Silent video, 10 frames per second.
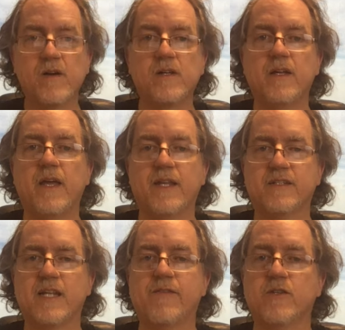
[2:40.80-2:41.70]
and it's
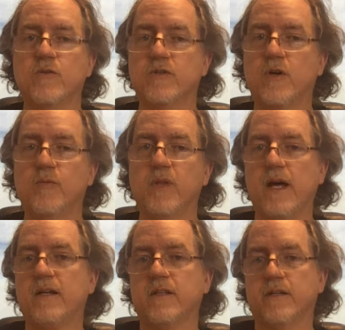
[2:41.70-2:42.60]
gonna have its own code
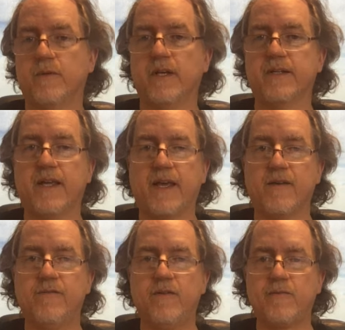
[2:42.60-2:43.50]
block like we'd like to
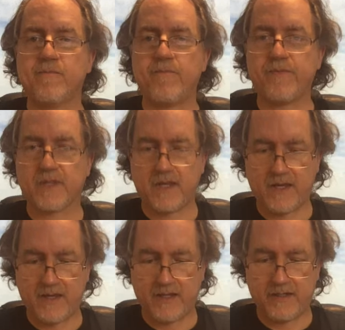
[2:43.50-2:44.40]
have.
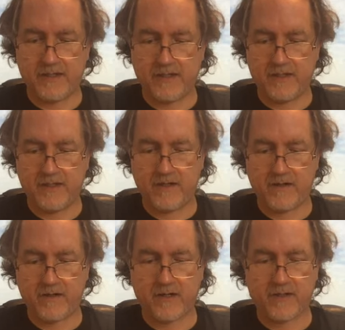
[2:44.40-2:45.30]
And in
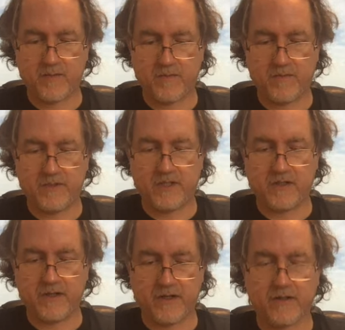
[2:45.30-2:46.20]
here, I'm gonna
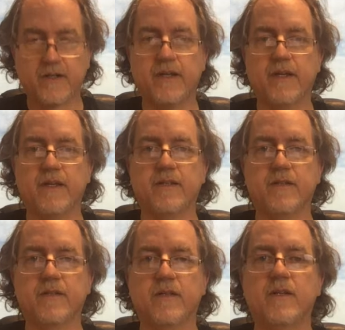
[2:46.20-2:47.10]
declare
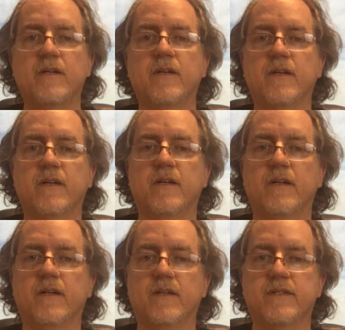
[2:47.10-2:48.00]
and
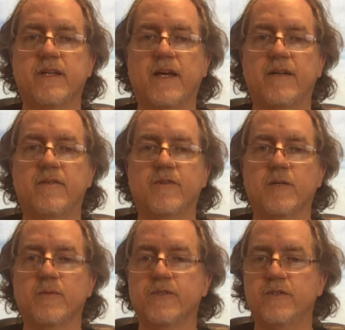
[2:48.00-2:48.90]
assign a
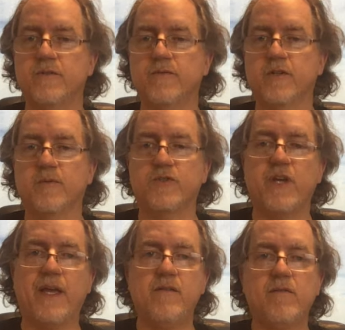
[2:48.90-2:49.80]
variable to variable
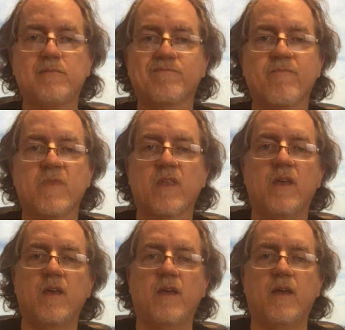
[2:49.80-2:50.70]
j,
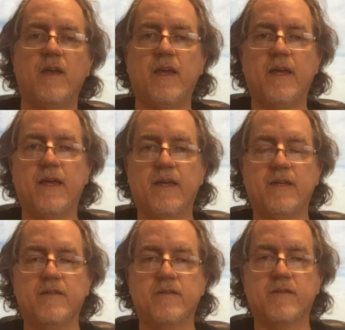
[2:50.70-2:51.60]

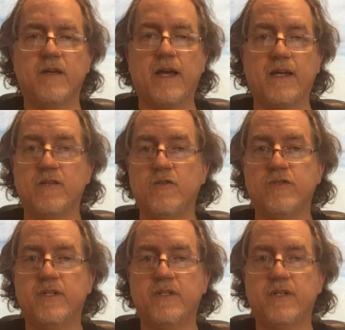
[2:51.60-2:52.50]
and I can use
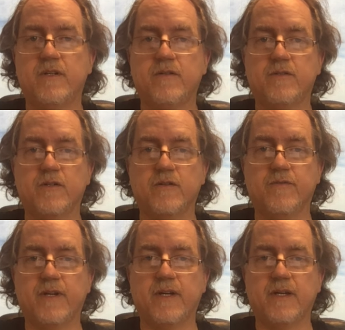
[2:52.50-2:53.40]
it in here. So if
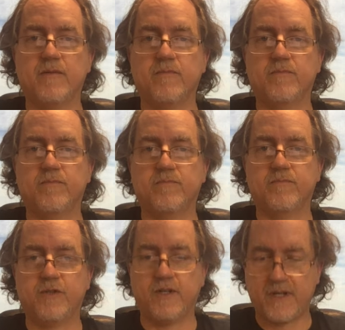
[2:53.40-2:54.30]
I
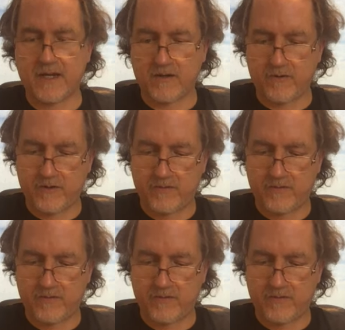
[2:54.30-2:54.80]
print out